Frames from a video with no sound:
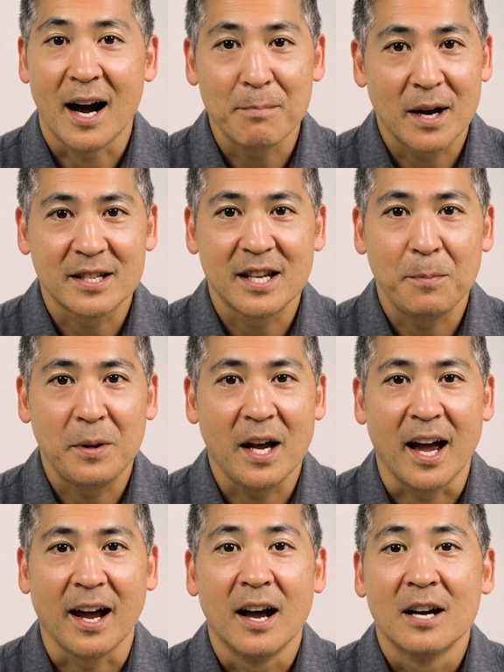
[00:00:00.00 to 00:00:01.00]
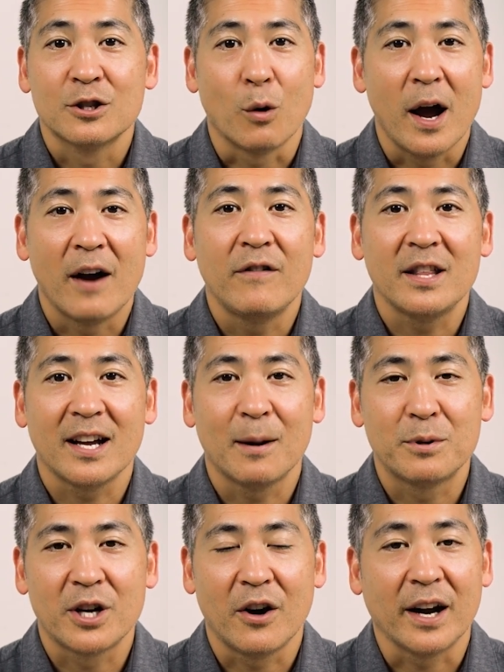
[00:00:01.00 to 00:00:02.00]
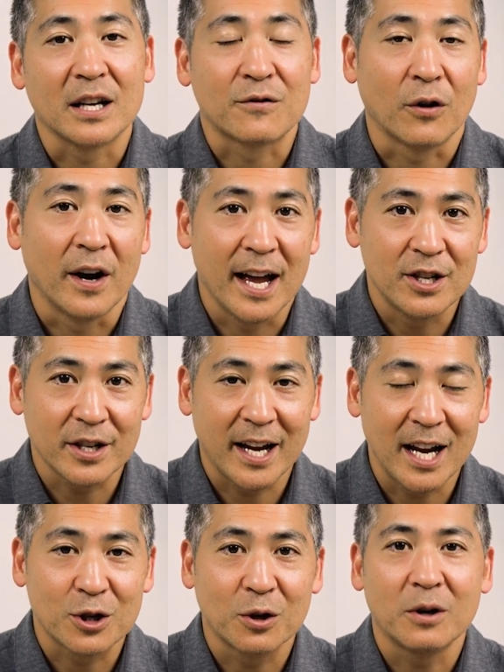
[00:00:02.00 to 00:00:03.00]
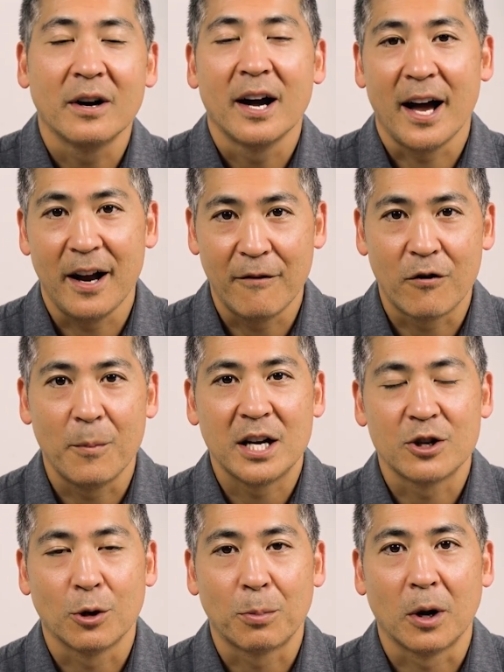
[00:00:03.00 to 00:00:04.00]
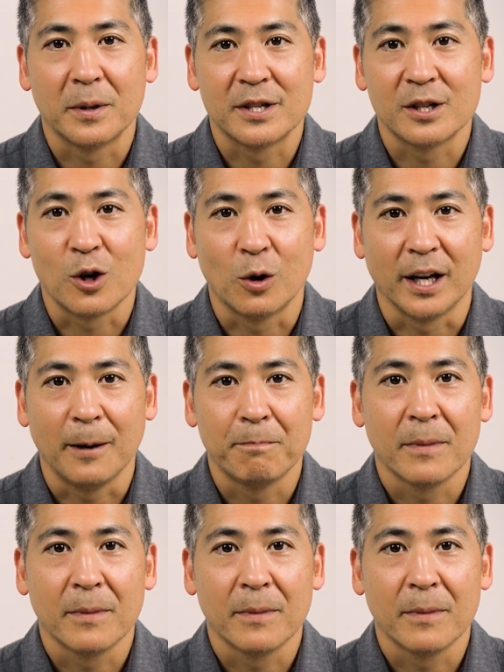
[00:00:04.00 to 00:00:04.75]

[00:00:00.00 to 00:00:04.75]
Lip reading: I'm not a CPA, so everything I'm sharing is for educational and informational purposes only.